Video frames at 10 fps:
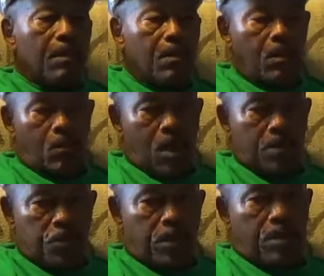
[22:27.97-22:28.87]
or
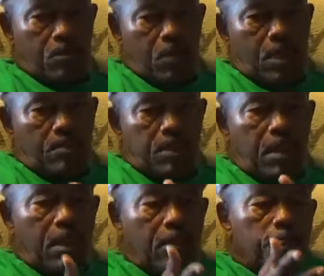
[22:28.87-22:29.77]
watching what I'm
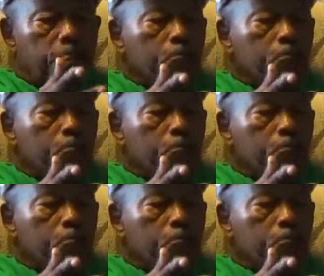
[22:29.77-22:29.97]
saying,